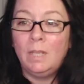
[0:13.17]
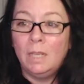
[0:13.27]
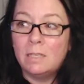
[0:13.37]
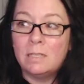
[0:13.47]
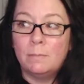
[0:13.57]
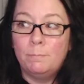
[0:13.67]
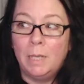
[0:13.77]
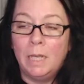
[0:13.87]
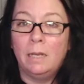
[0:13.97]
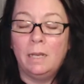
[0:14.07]
It's
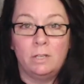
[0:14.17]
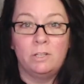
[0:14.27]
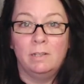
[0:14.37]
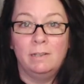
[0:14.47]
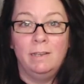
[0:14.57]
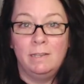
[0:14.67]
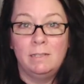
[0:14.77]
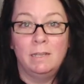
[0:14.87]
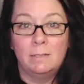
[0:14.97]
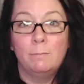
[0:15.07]
been actually a
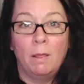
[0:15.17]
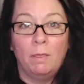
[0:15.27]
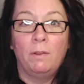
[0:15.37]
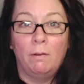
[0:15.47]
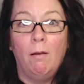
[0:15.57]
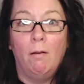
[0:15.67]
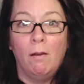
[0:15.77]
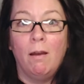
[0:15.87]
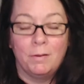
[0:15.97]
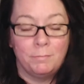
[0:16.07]
6-month long
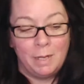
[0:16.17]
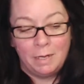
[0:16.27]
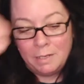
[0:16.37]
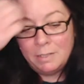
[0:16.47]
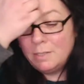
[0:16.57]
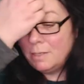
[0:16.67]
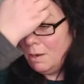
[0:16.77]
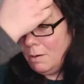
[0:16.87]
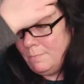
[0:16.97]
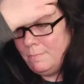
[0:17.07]
hot minute,
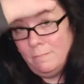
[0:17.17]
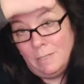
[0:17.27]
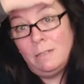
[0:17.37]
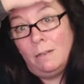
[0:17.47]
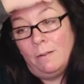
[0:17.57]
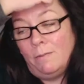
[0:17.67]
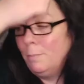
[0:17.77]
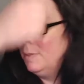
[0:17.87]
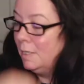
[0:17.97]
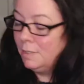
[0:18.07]
so that's a lot of hot
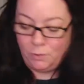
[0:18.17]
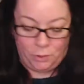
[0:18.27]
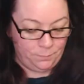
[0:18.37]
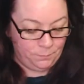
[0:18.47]
minutes for you.